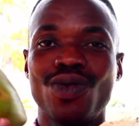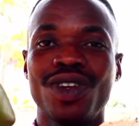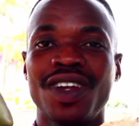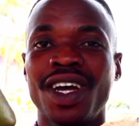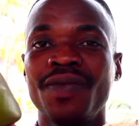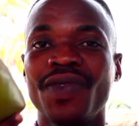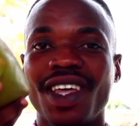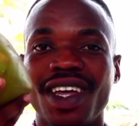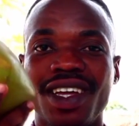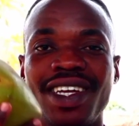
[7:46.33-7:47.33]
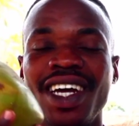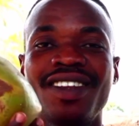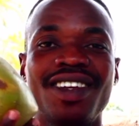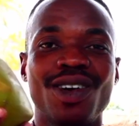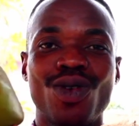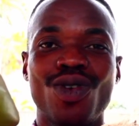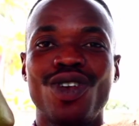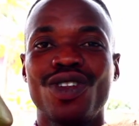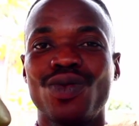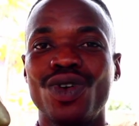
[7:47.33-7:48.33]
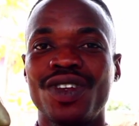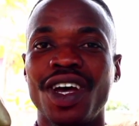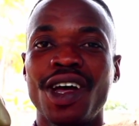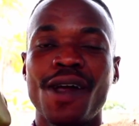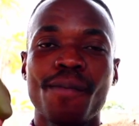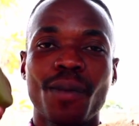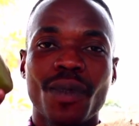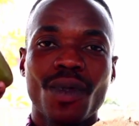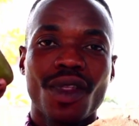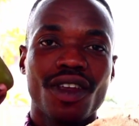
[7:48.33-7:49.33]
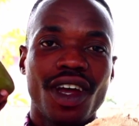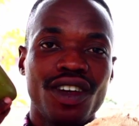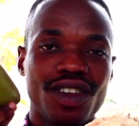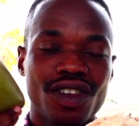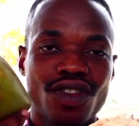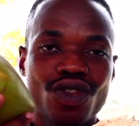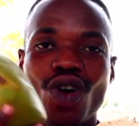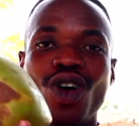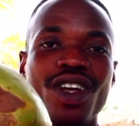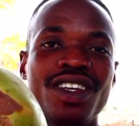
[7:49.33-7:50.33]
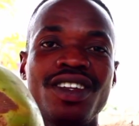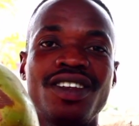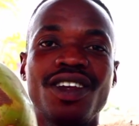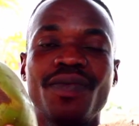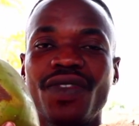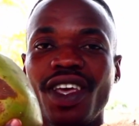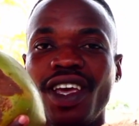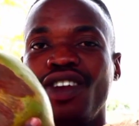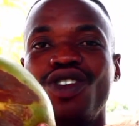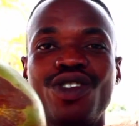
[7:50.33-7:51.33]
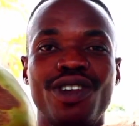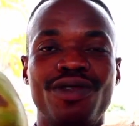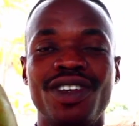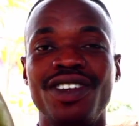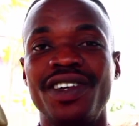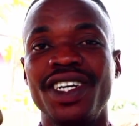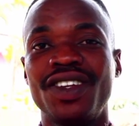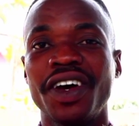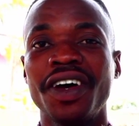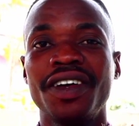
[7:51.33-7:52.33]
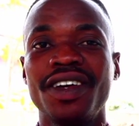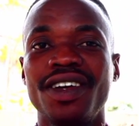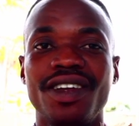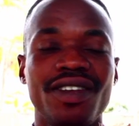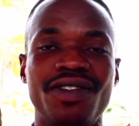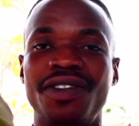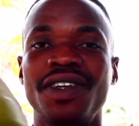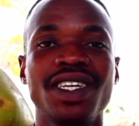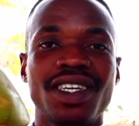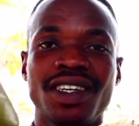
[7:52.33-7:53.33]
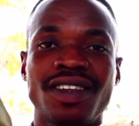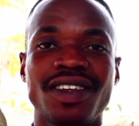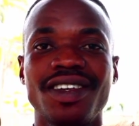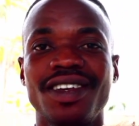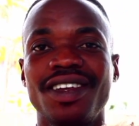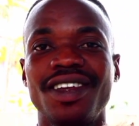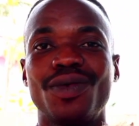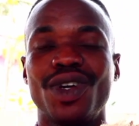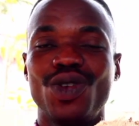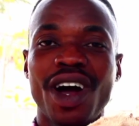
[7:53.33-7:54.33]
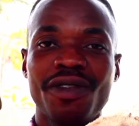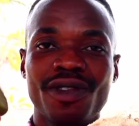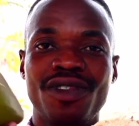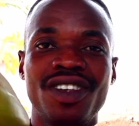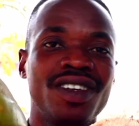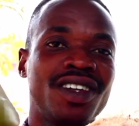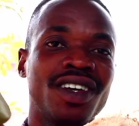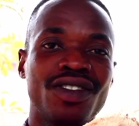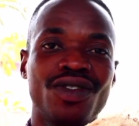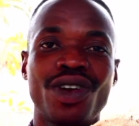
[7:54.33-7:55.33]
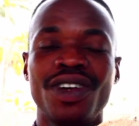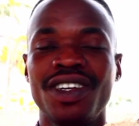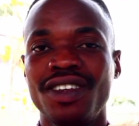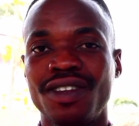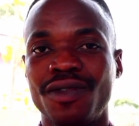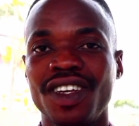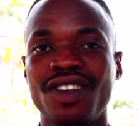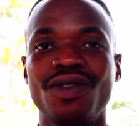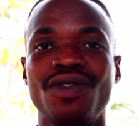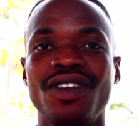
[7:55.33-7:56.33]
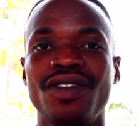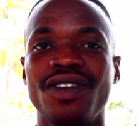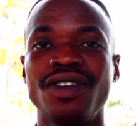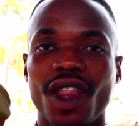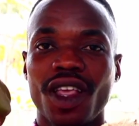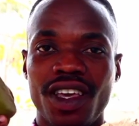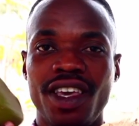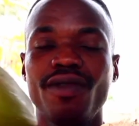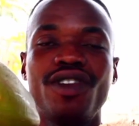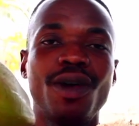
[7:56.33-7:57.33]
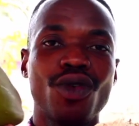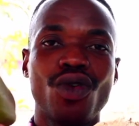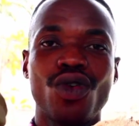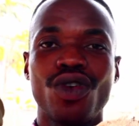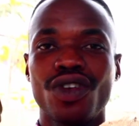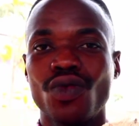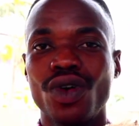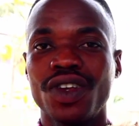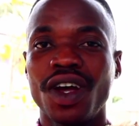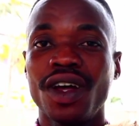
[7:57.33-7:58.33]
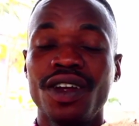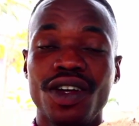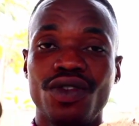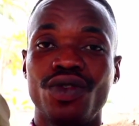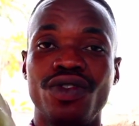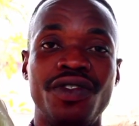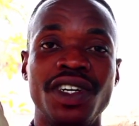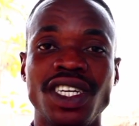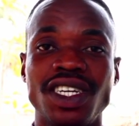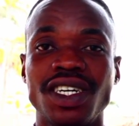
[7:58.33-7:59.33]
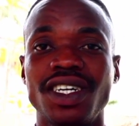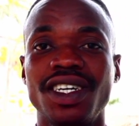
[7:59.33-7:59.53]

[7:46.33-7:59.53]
water. Get the coconut water and store it in your refrigerator. Drink it. When you have visitors during this festive season, give them coconut water to drink